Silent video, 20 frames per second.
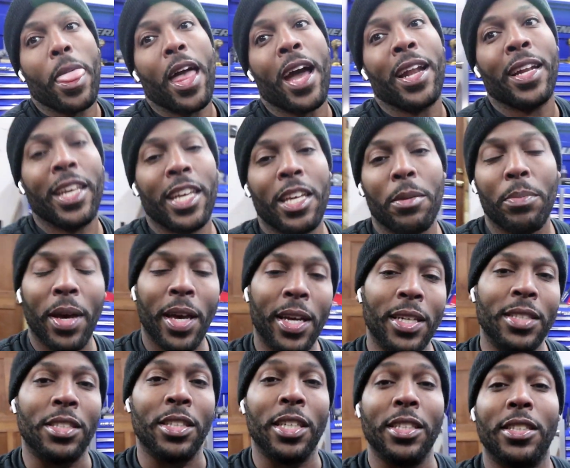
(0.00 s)
an
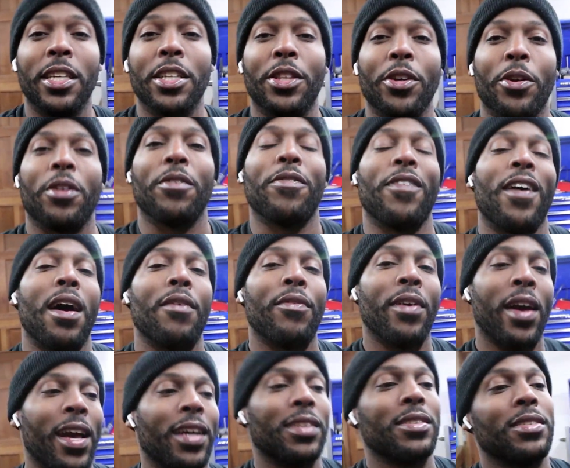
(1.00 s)
eBay
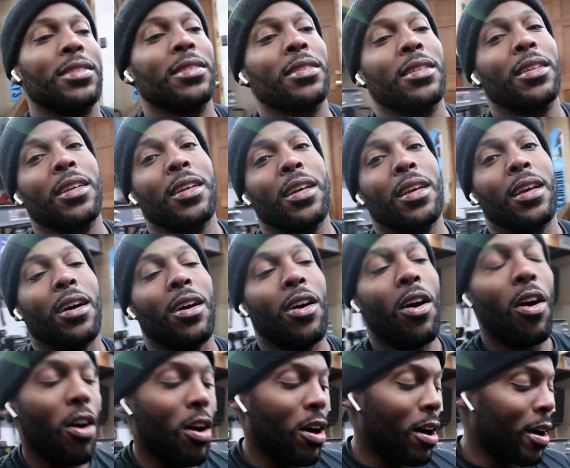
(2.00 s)
GT35X
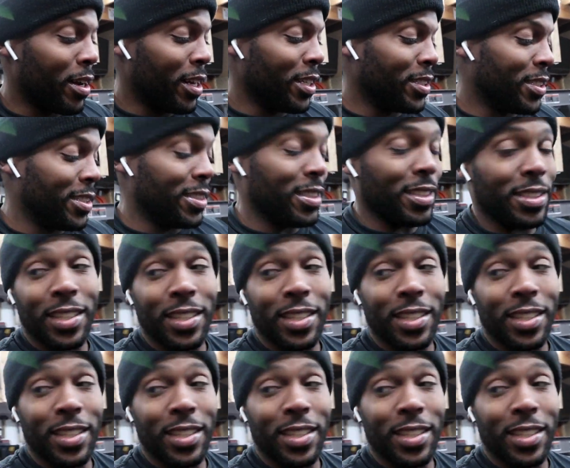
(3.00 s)
R, and this is the